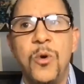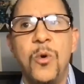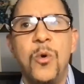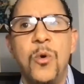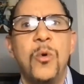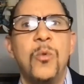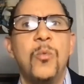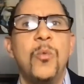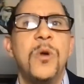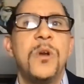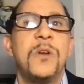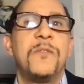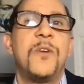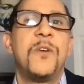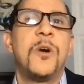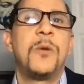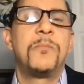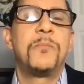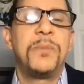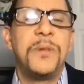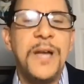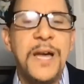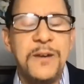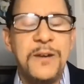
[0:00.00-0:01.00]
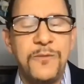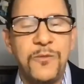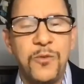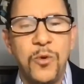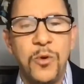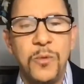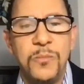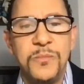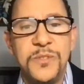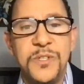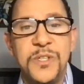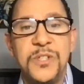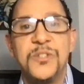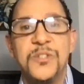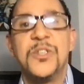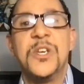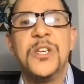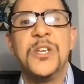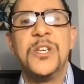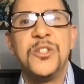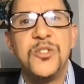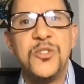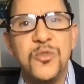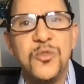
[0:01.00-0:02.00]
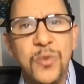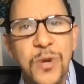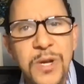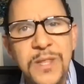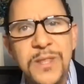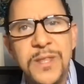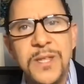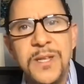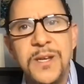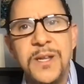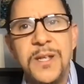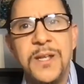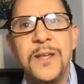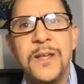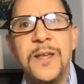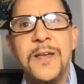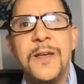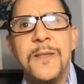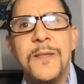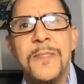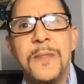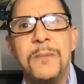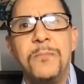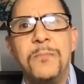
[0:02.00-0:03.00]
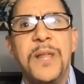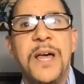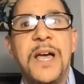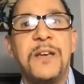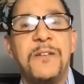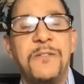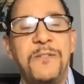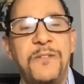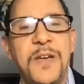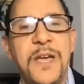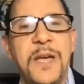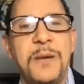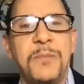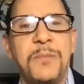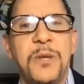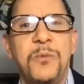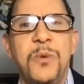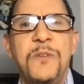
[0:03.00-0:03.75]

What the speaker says: or one of our platforms, is strengthening the Black family.